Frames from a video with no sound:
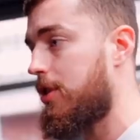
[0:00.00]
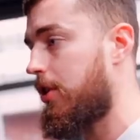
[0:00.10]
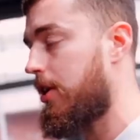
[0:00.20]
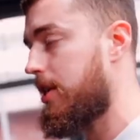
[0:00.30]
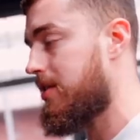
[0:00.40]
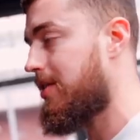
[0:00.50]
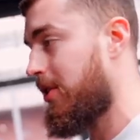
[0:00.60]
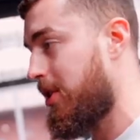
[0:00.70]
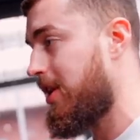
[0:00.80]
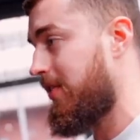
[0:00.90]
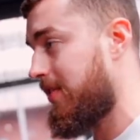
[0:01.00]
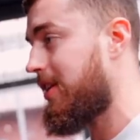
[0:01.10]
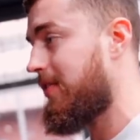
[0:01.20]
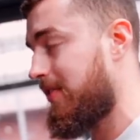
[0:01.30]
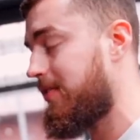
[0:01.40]
do 30, 30
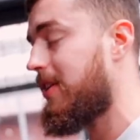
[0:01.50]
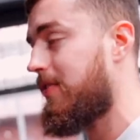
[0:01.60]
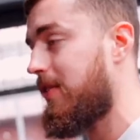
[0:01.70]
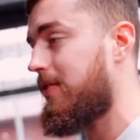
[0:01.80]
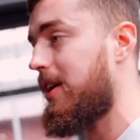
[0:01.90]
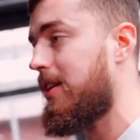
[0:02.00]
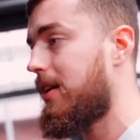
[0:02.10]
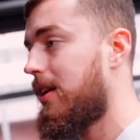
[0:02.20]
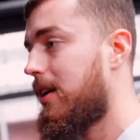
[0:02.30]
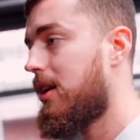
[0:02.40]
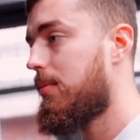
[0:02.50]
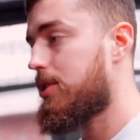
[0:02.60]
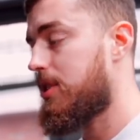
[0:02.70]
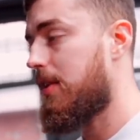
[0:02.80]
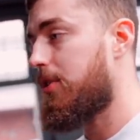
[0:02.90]
15, 15, 15, and
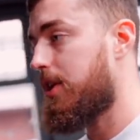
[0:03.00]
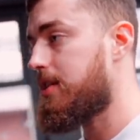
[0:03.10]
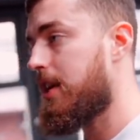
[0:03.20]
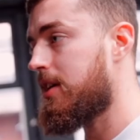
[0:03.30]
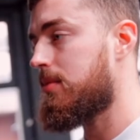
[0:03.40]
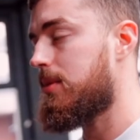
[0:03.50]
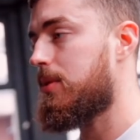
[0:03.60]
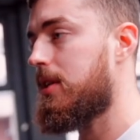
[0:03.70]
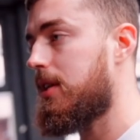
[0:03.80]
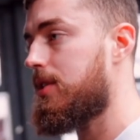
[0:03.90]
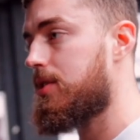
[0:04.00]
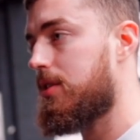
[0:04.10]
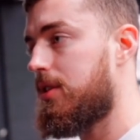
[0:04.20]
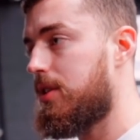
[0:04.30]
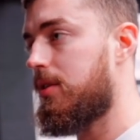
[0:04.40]
just have 30 seconds in between each, so
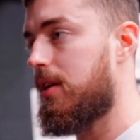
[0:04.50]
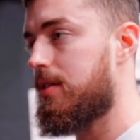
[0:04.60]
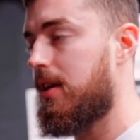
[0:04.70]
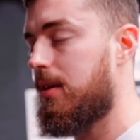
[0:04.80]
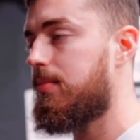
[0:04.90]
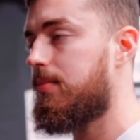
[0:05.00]
you're doing that same.